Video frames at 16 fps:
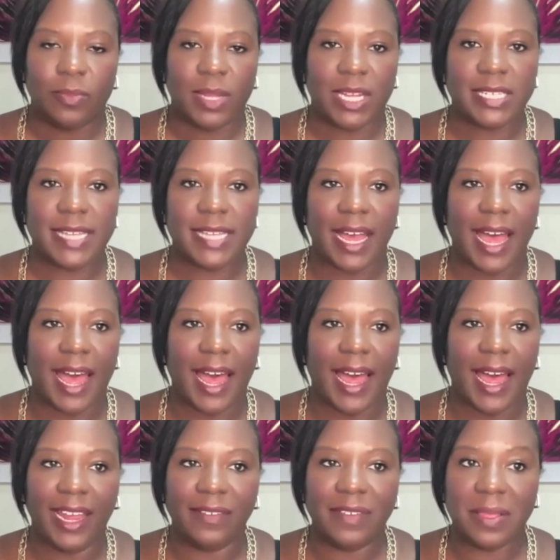because
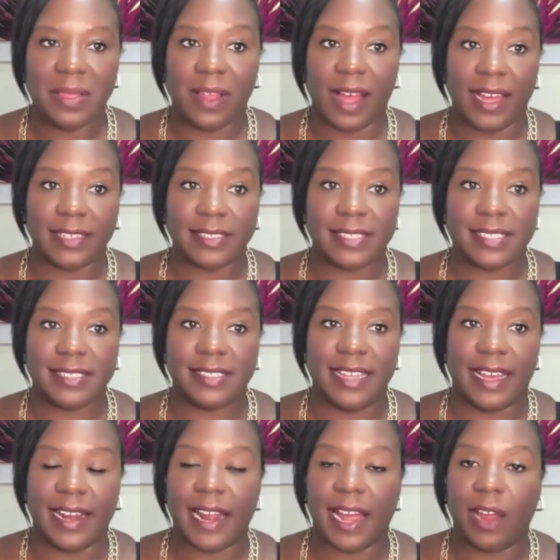I have a lot
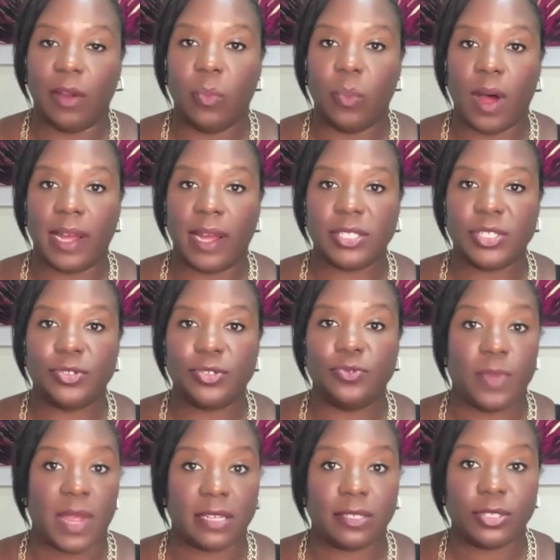that I want
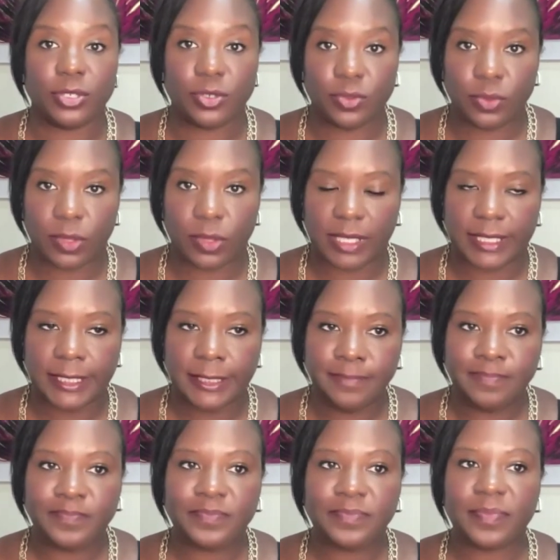to make sure
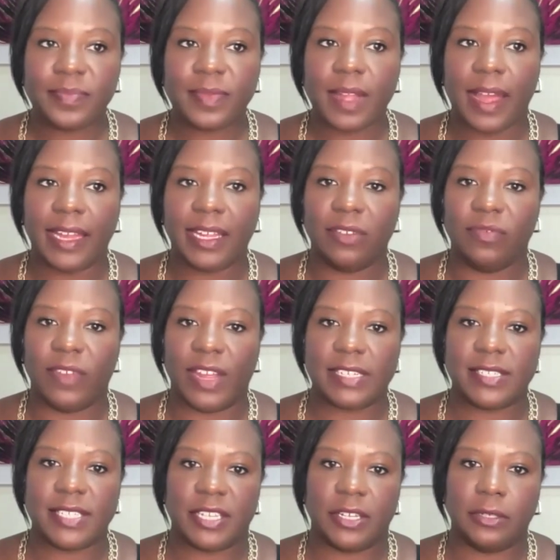I
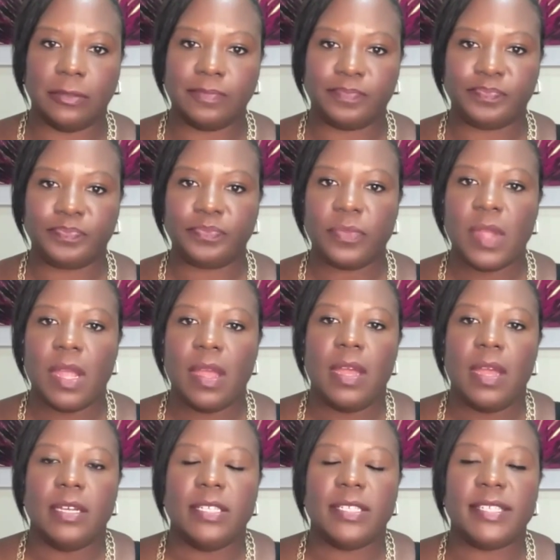convey to you.
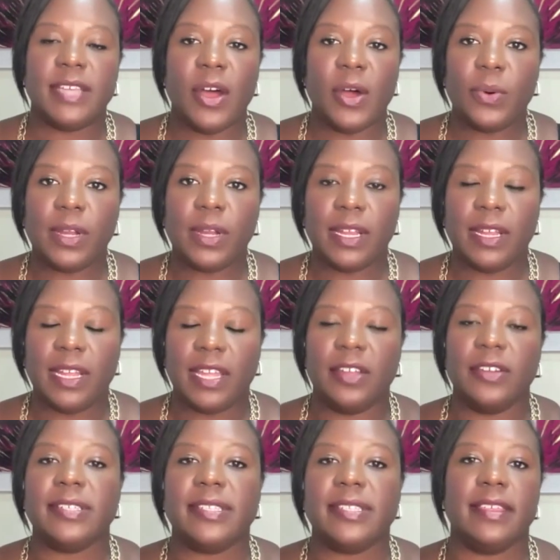So
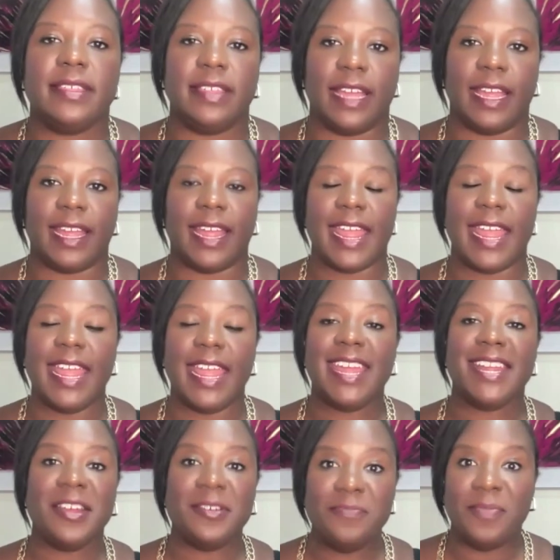here's the thing
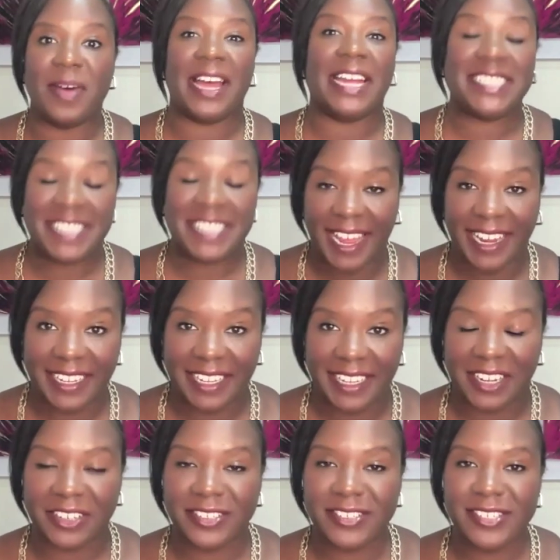in my 10
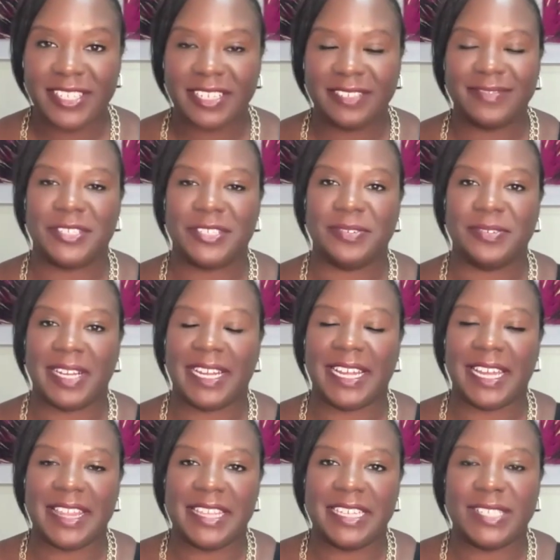years of
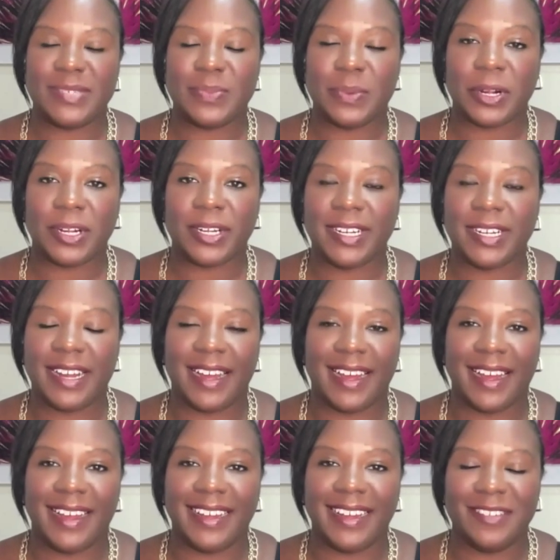doing this work
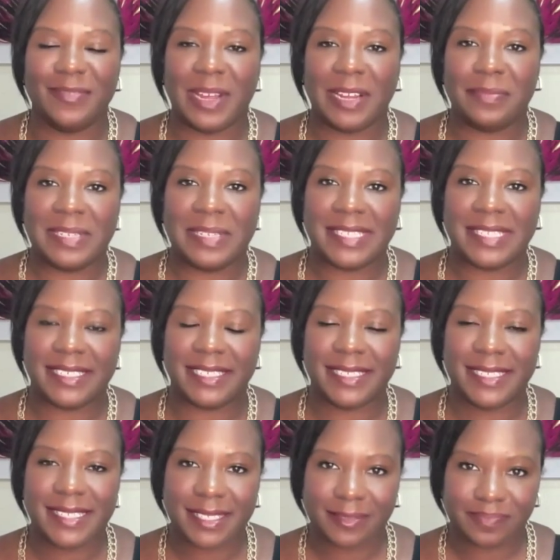uh, in my
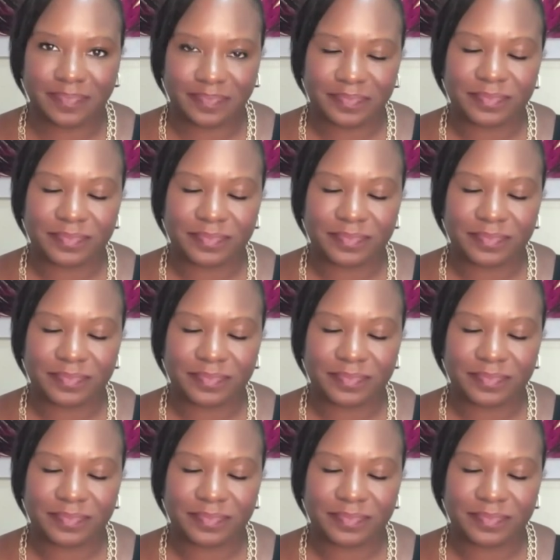business,